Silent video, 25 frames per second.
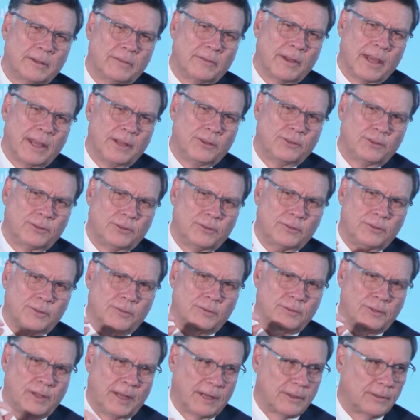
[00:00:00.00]
the innovations
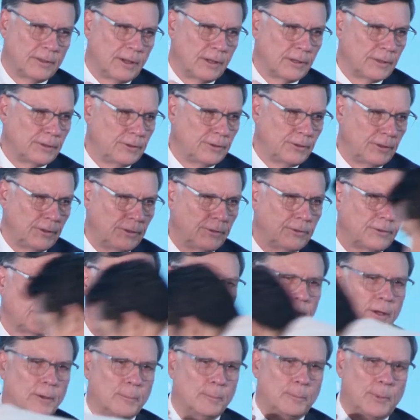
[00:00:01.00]
of technologies
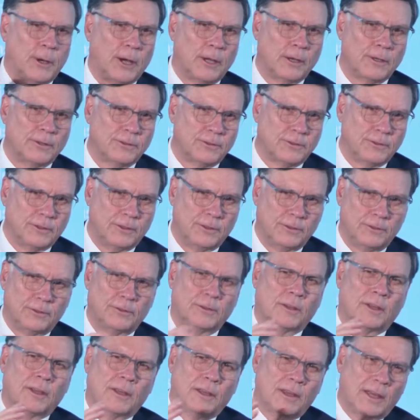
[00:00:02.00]
and
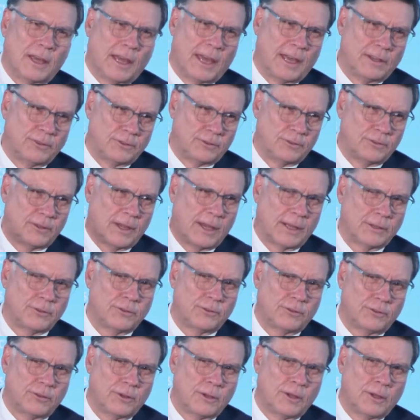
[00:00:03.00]
policies as
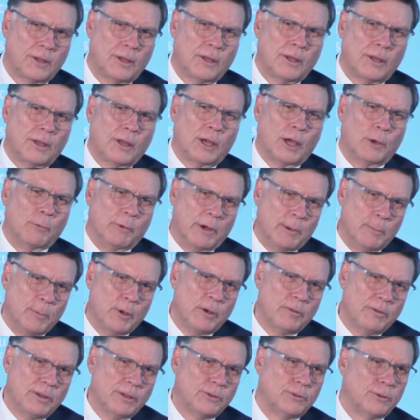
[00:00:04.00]
such, and we're
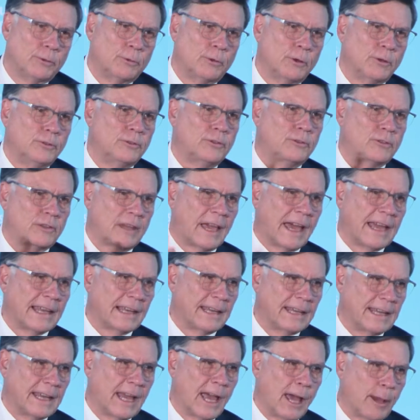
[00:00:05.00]
moving towards
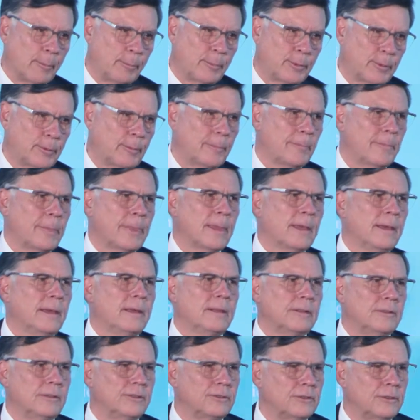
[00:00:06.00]
scaling up.
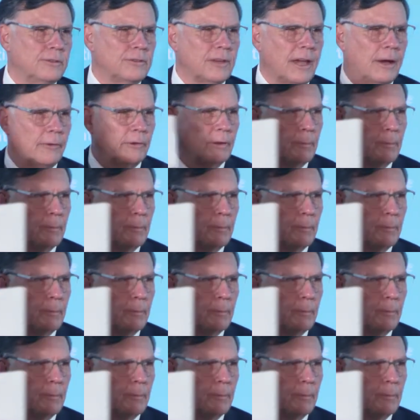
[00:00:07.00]
This is